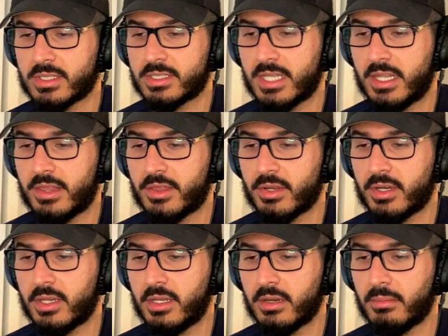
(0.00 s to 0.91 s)
It's
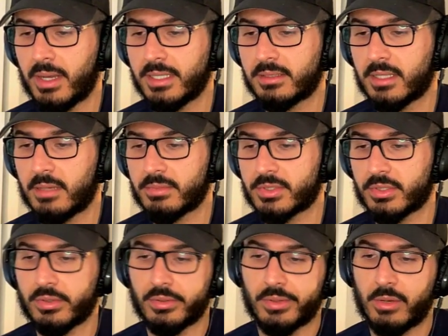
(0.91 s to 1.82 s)
8:30 here my time,
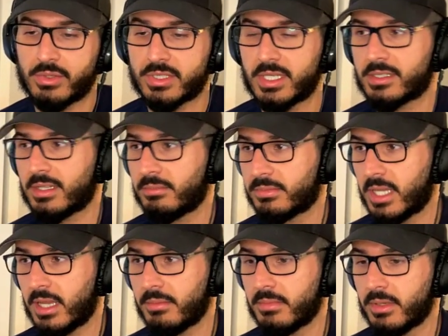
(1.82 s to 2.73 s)
so I would say
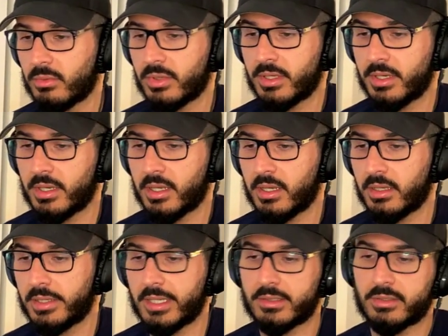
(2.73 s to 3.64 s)
sometime within
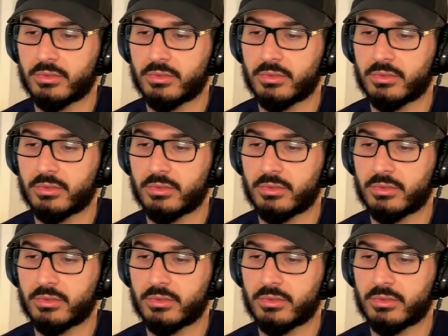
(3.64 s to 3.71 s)
yeah